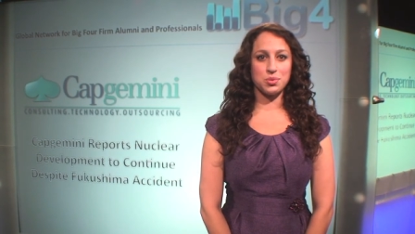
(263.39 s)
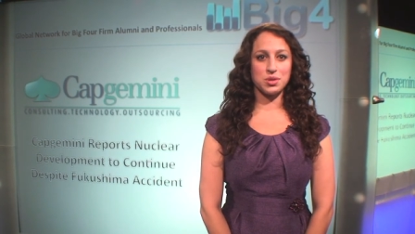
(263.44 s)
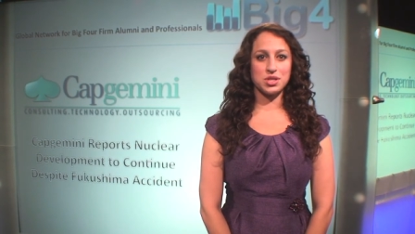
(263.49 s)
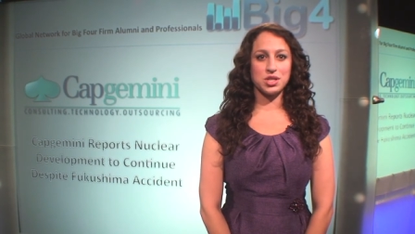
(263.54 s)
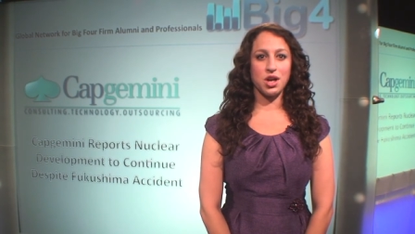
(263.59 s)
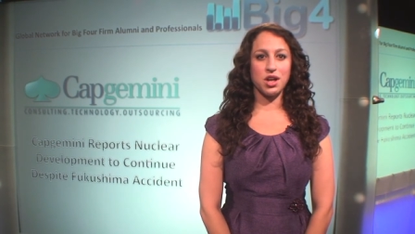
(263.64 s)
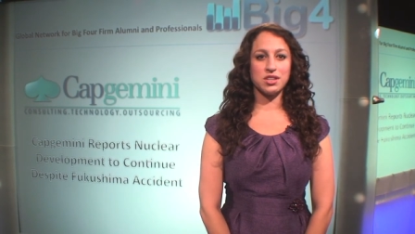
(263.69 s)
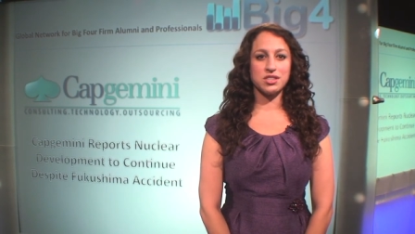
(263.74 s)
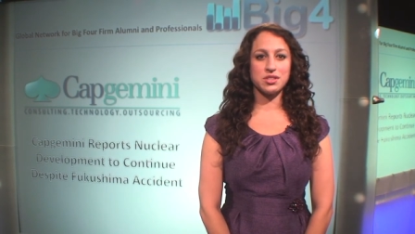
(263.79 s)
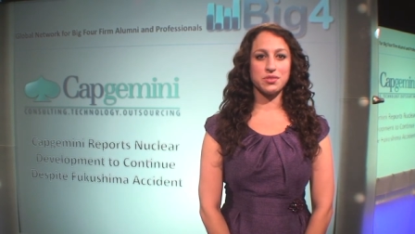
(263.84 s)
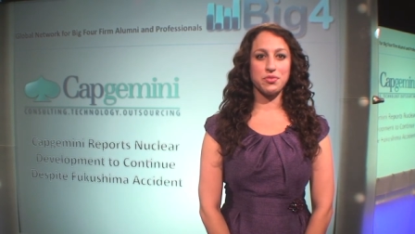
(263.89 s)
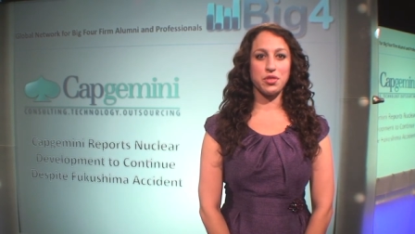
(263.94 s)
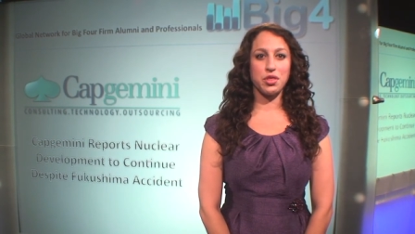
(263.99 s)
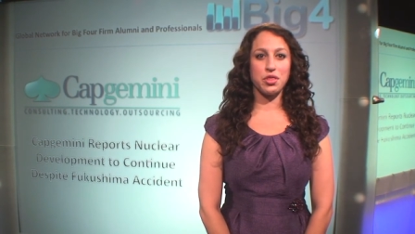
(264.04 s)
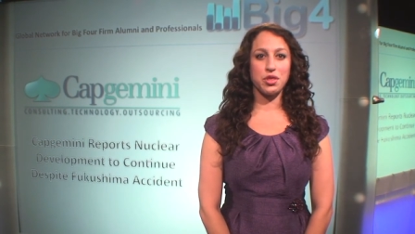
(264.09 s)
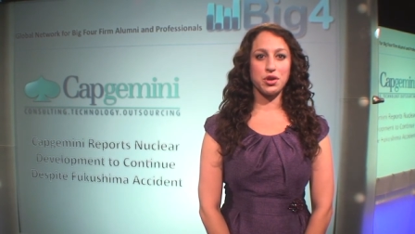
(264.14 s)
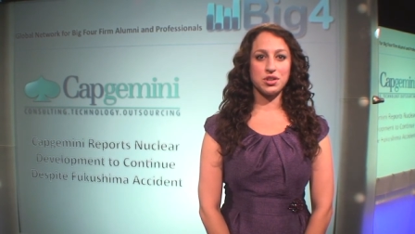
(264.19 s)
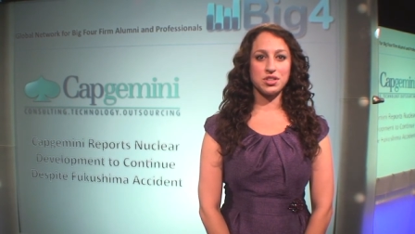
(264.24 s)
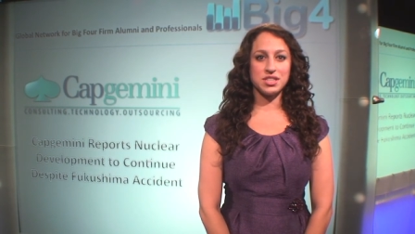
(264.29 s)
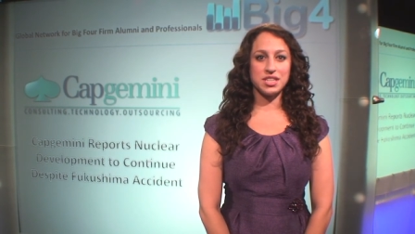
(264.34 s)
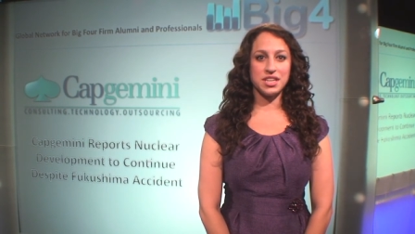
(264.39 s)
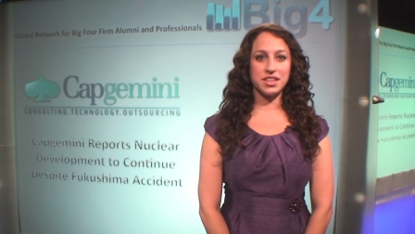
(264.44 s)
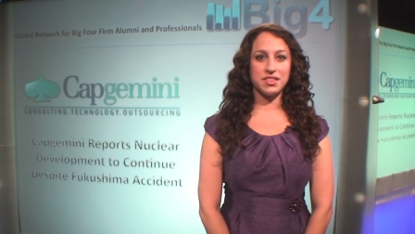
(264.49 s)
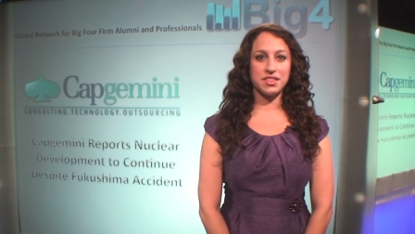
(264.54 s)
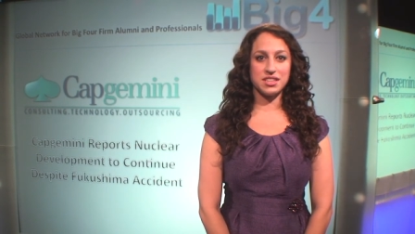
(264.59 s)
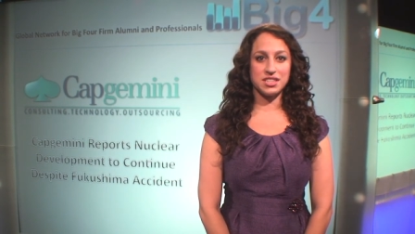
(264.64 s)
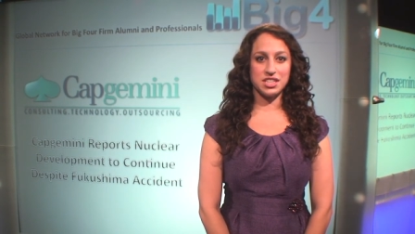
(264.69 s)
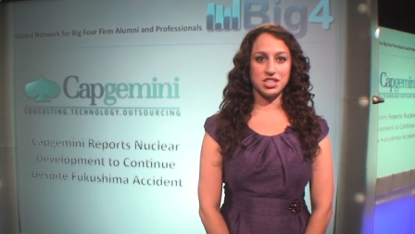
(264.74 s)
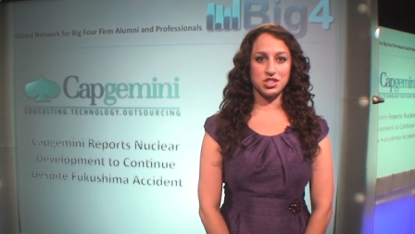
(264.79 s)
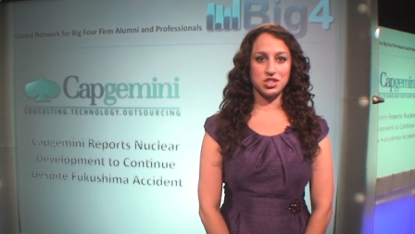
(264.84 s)
results of the 13th
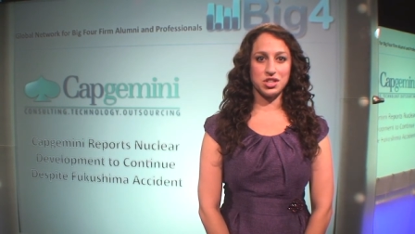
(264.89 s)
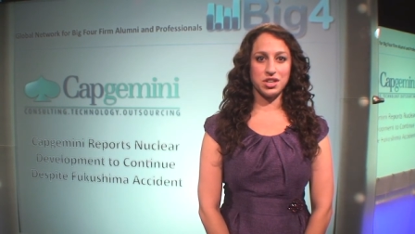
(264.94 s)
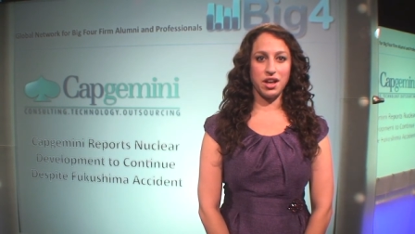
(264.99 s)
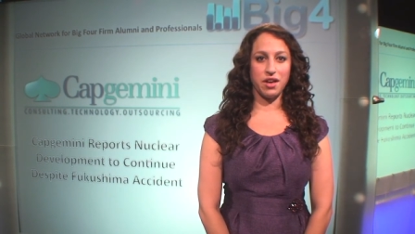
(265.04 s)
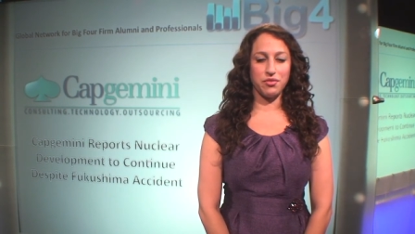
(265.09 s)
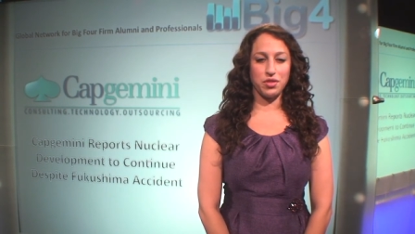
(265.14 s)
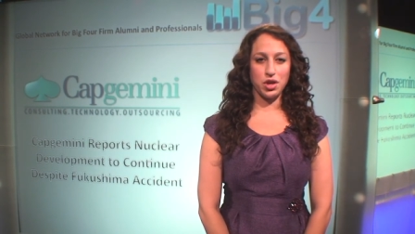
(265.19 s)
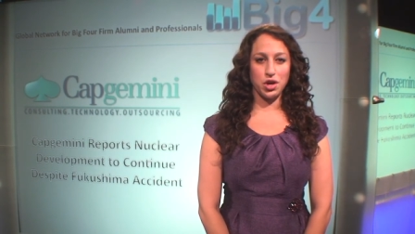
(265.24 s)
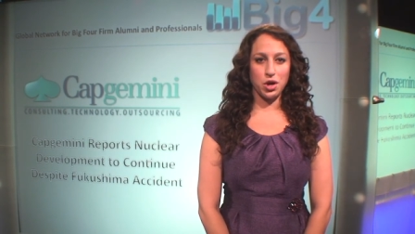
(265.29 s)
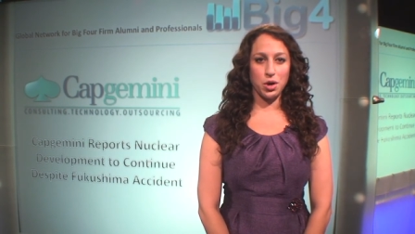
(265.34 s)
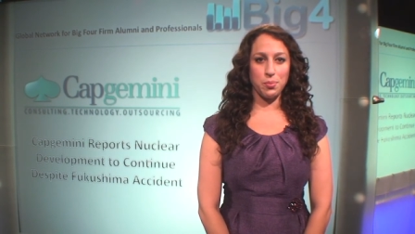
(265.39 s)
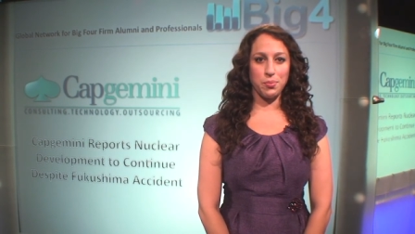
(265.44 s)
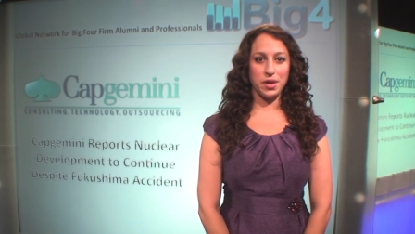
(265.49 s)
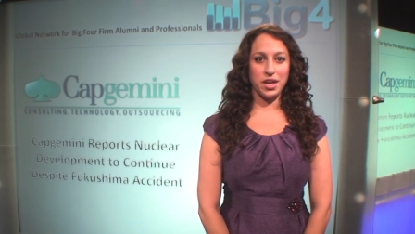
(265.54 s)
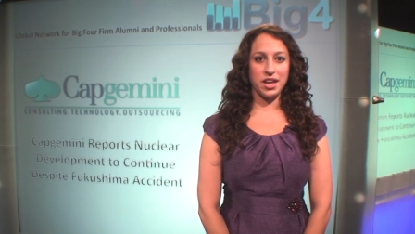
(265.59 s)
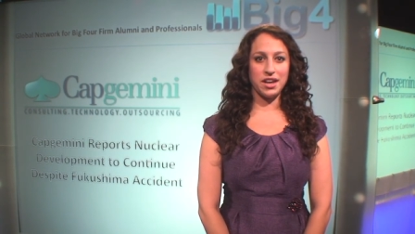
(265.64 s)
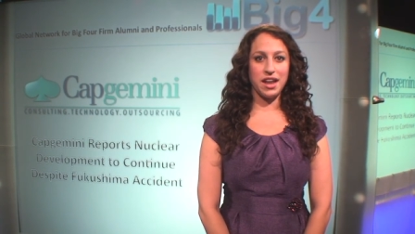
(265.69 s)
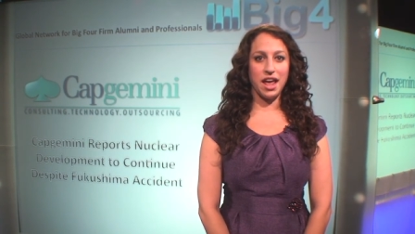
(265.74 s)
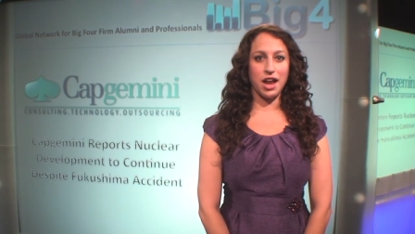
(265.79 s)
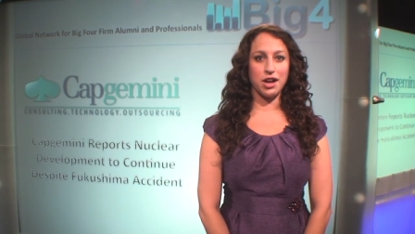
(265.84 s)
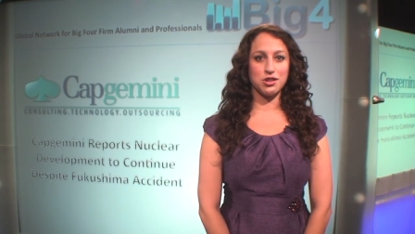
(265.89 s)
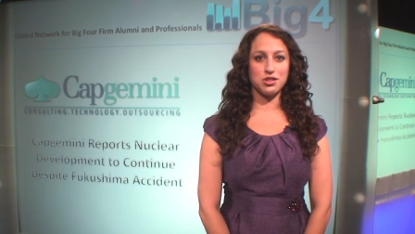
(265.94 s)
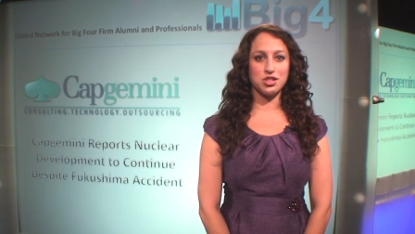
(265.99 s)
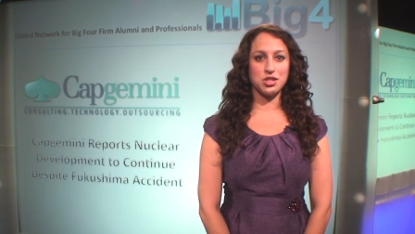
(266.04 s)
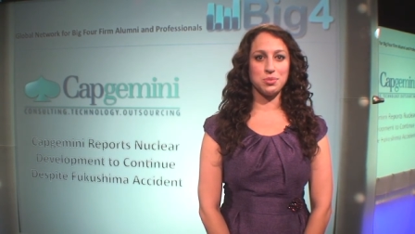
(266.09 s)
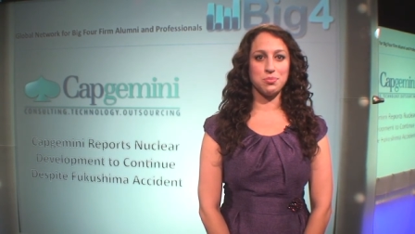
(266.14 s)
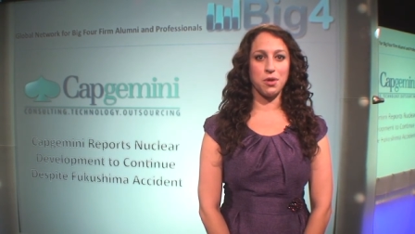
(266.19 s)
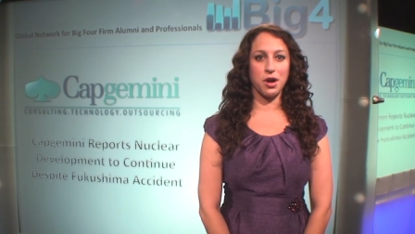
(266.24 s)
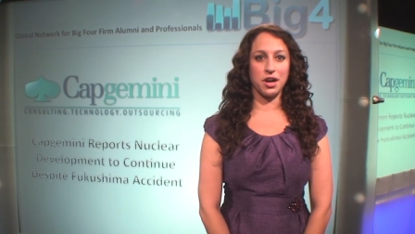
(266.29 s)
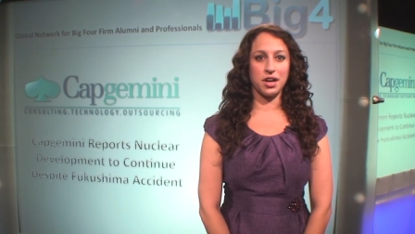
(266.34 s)
edition of the European
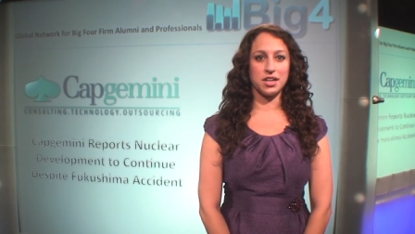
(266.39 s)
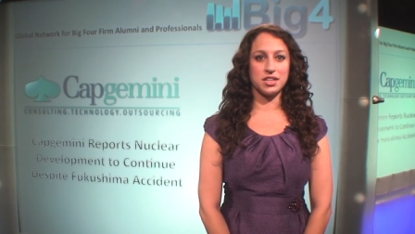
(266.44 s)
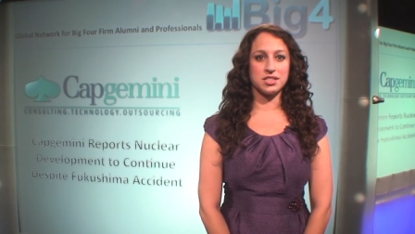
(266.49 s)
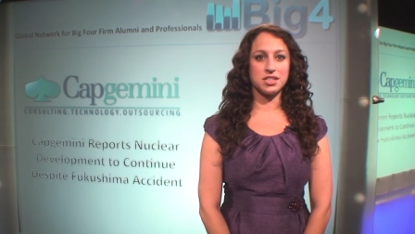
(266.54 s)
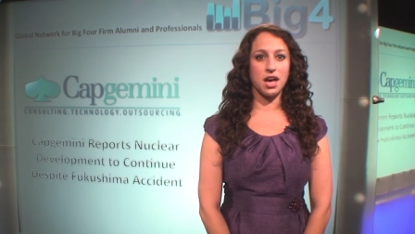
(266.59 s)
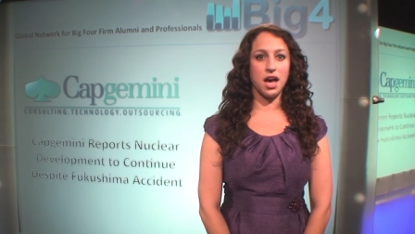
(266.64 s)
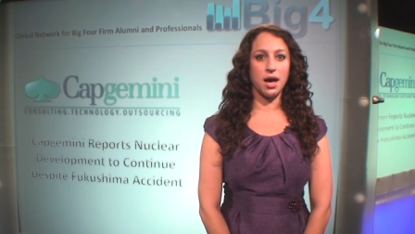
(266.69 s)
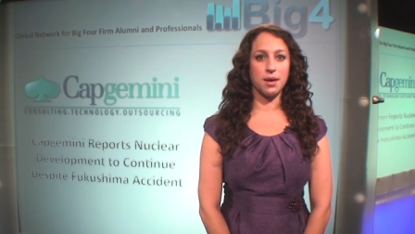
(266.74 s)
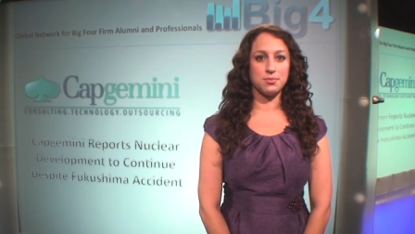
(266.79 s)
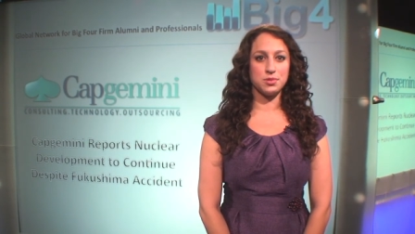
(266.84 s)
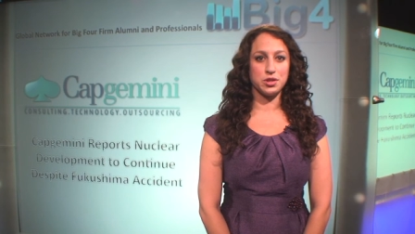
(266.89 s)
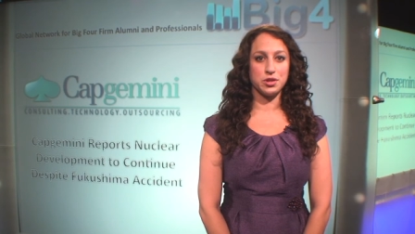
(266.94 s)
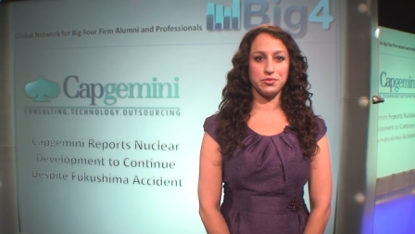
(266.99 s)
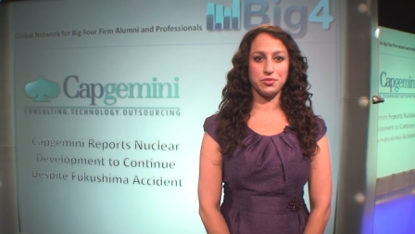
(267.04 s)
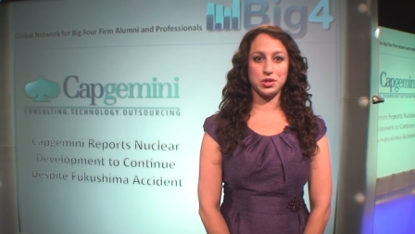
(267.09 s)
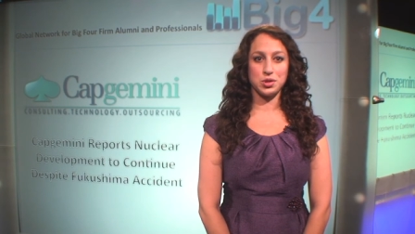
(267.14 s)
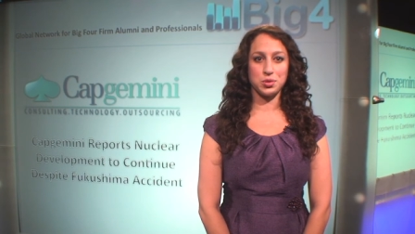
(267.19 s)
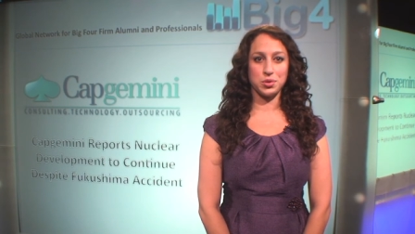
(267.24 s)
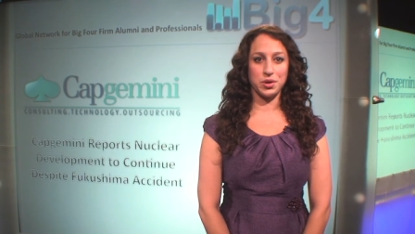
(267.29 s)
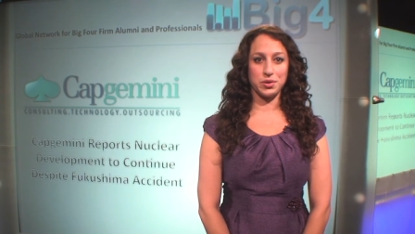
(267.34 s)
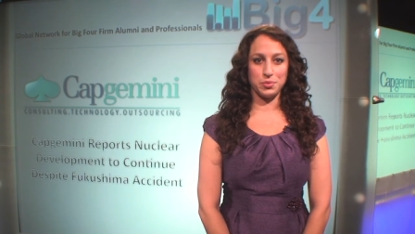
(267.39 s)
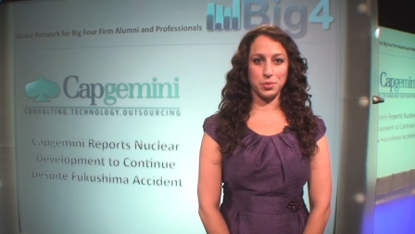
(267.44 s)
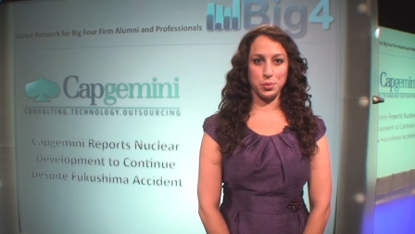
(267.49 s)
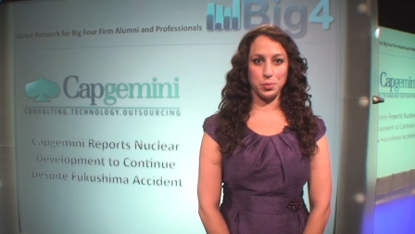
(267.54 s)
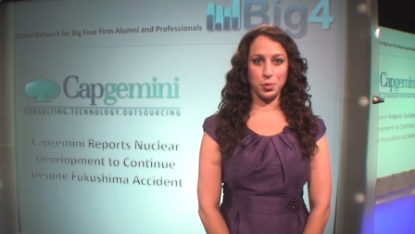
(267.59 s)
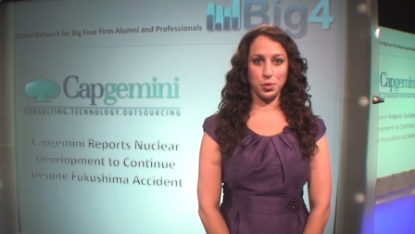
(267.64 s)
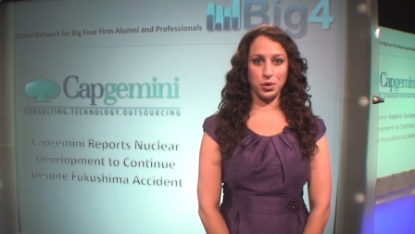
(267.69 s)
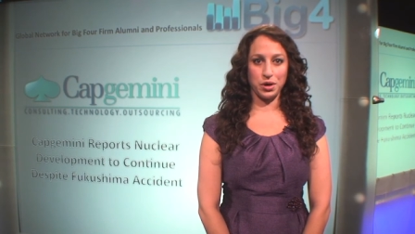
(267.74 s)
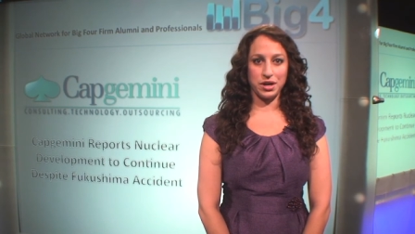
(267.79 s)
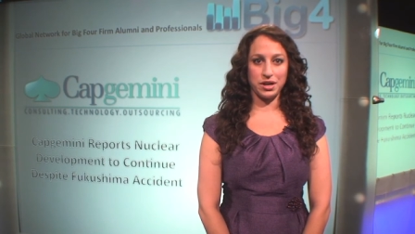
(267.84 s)
Energy Markets Observatory
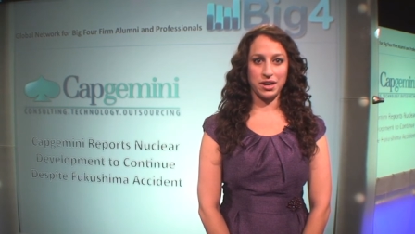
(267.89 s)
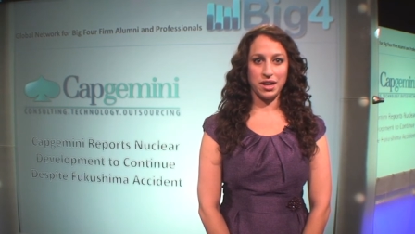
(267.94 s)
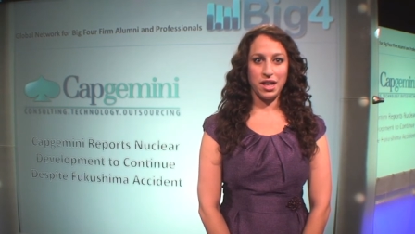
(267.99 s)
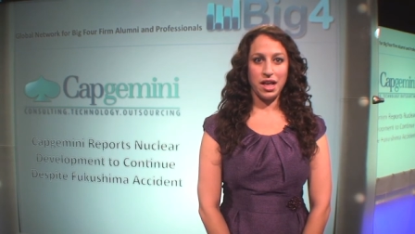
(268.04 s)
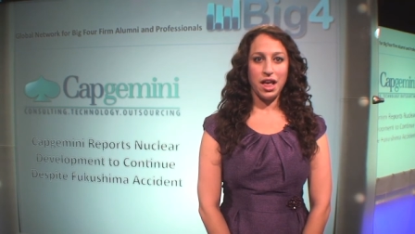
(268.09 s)
Report.